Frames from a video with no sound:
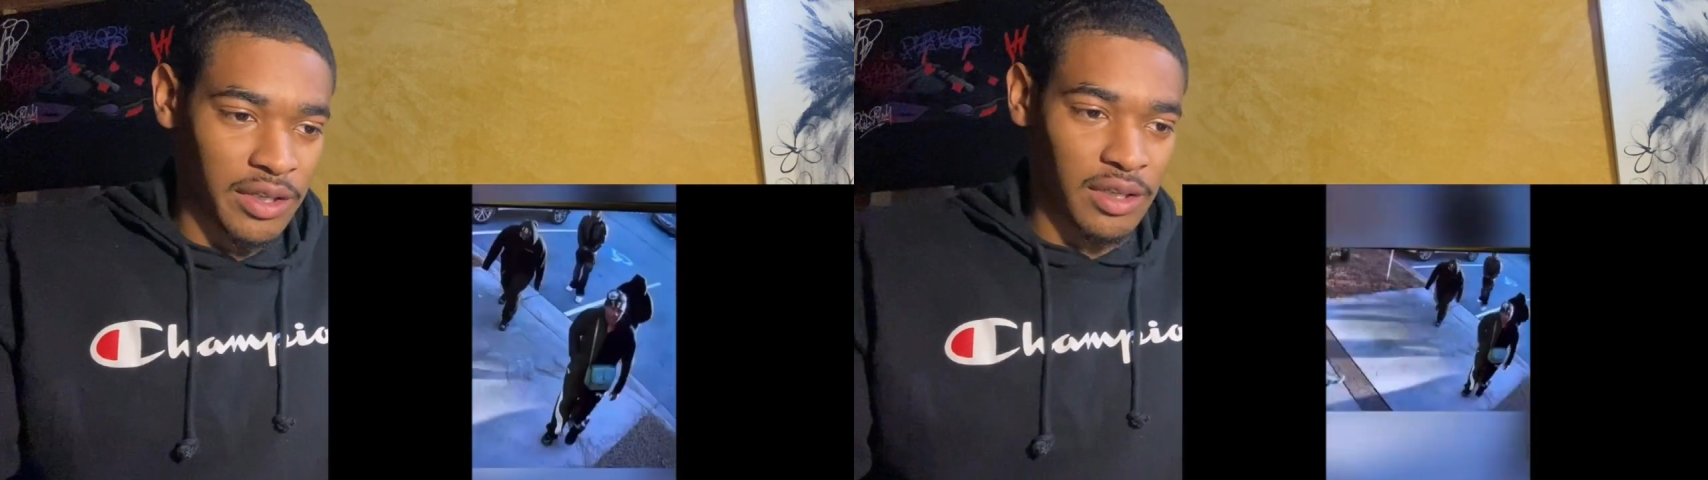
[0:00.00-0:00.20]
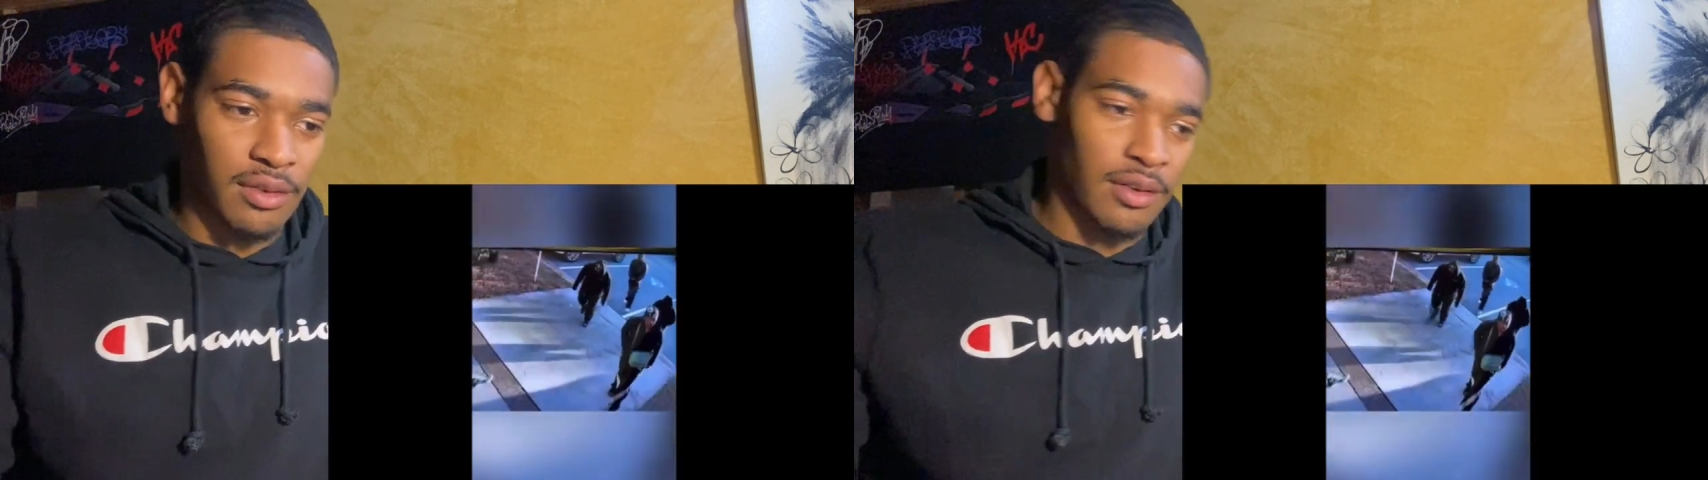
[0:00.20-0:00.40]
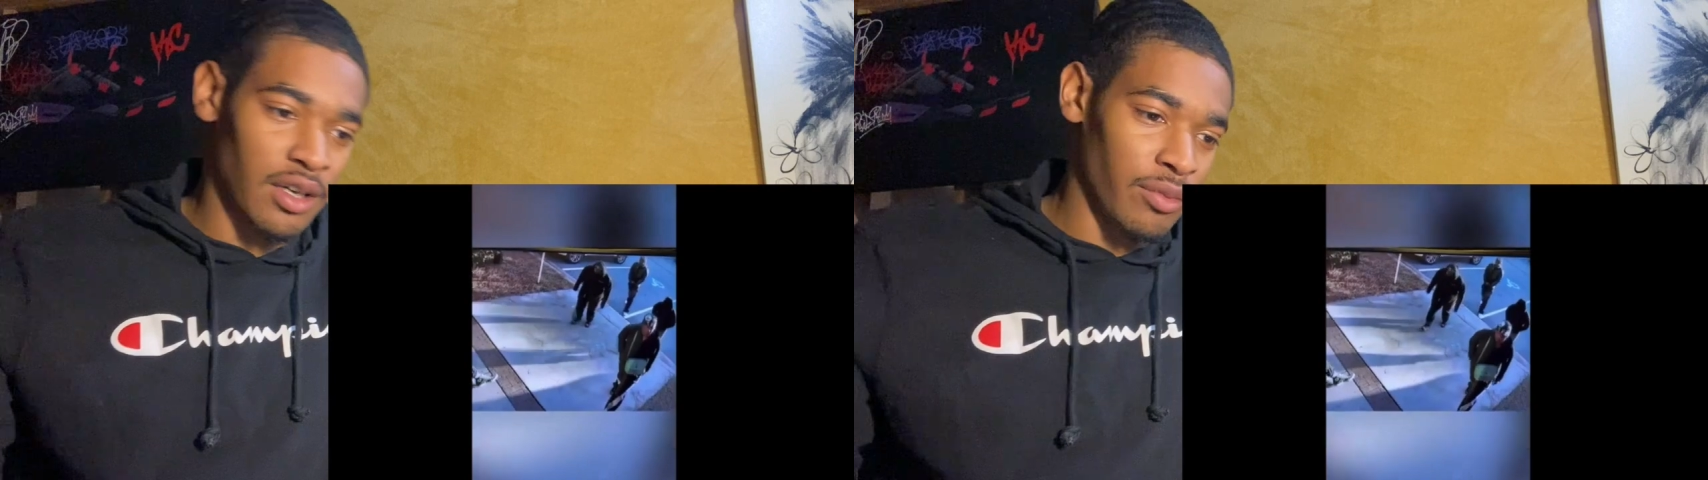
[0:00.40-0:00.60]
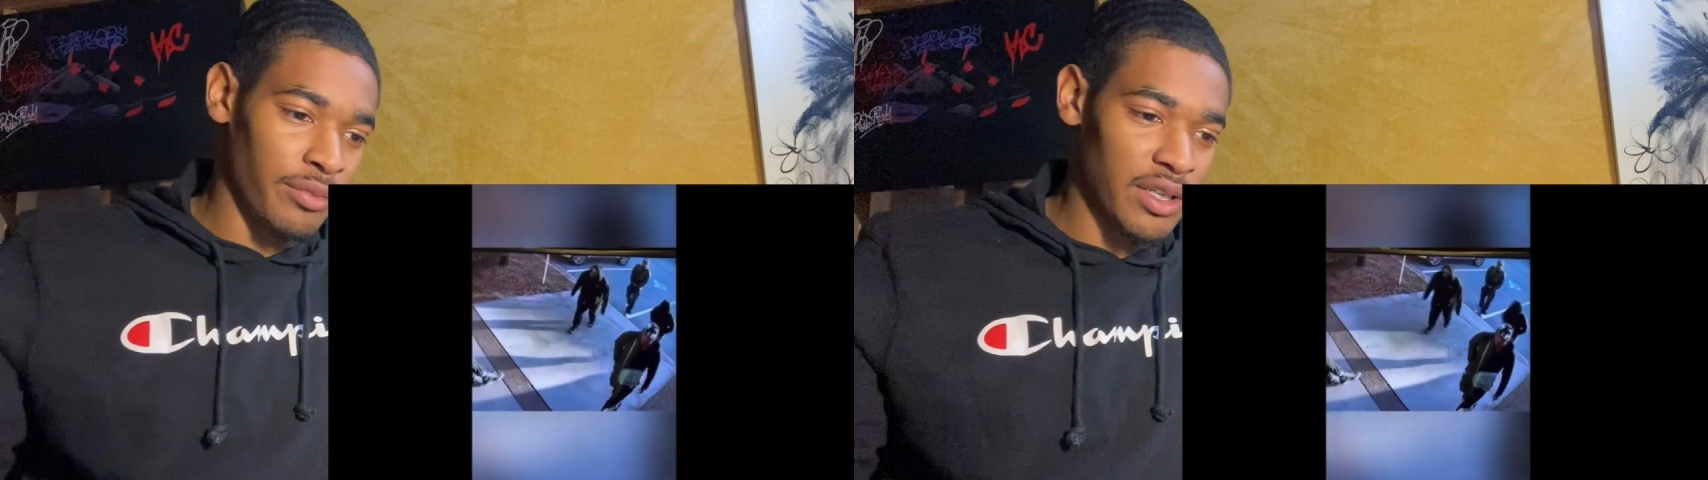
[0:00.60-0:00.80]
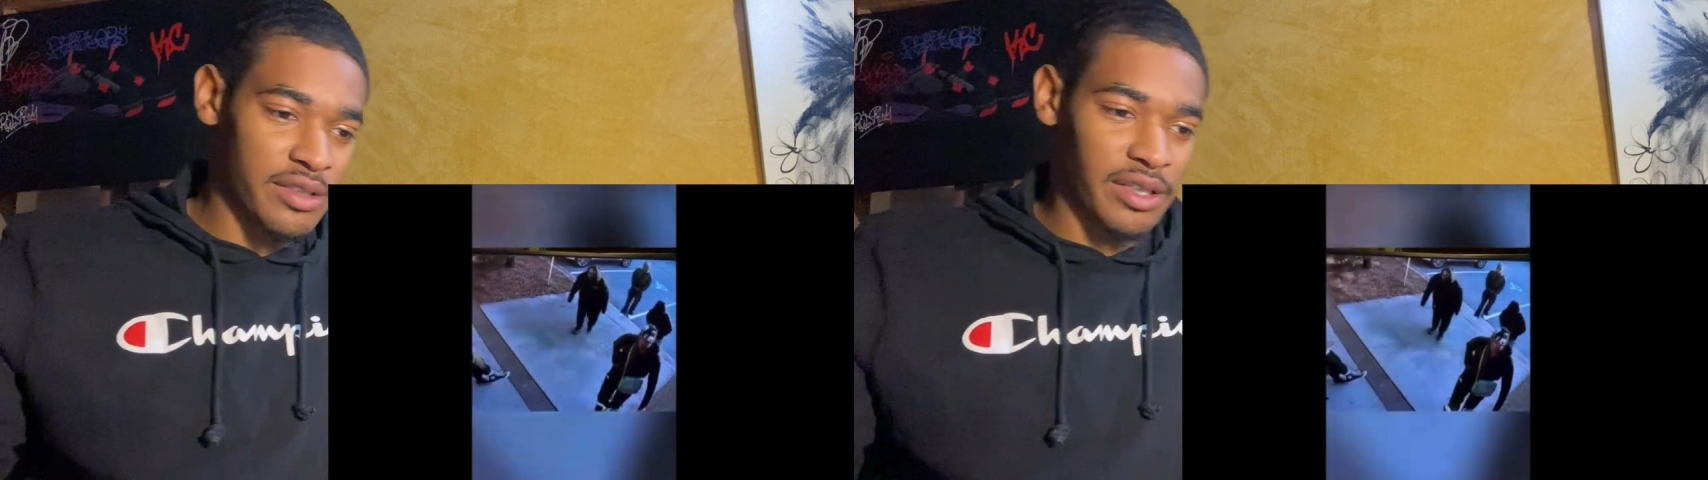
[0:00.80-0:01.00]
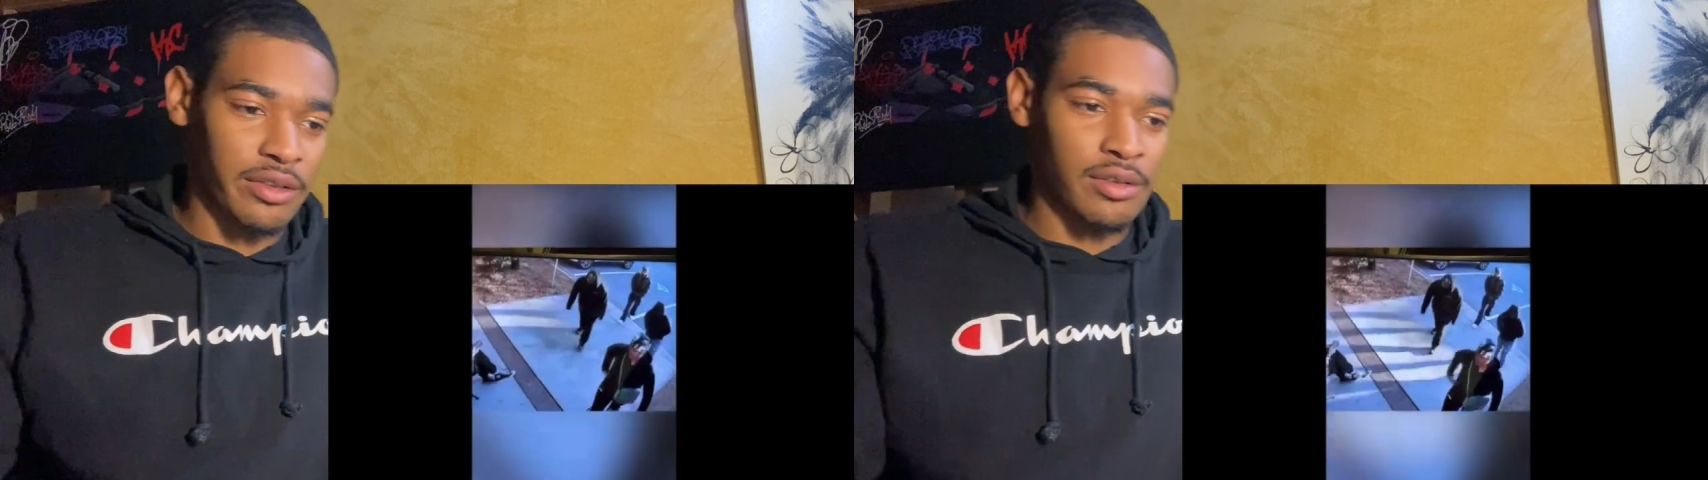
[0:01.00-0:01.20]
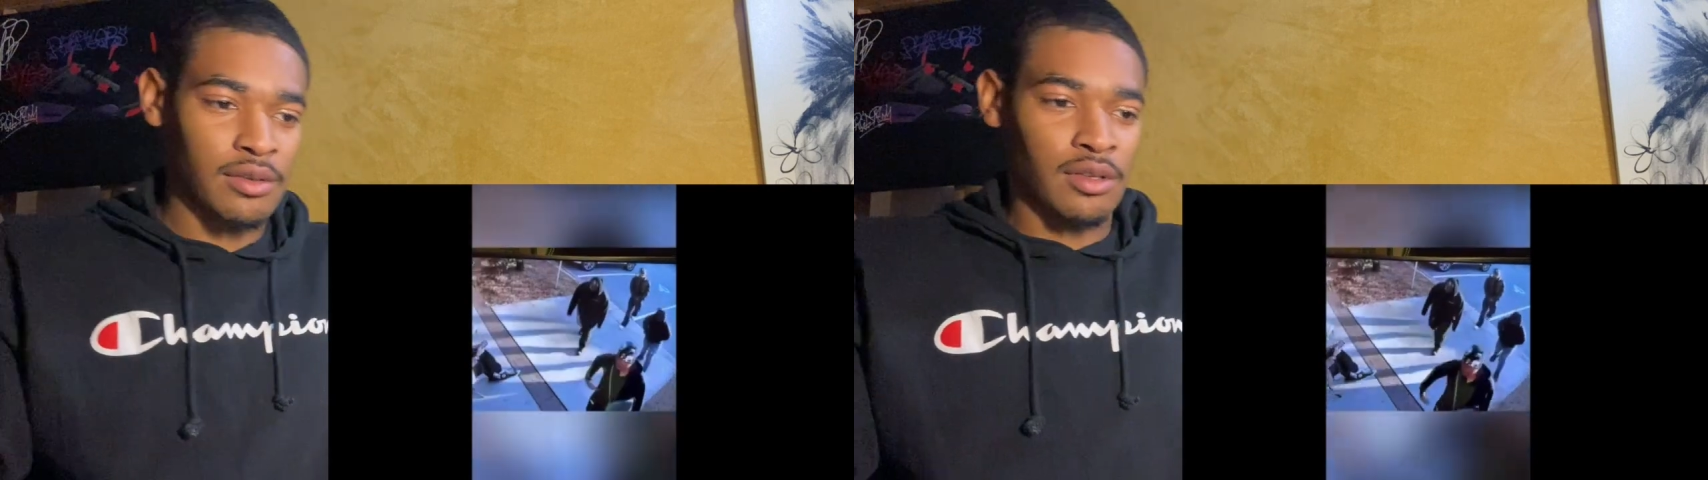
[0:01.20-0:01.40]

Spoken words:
in a couple minutes later.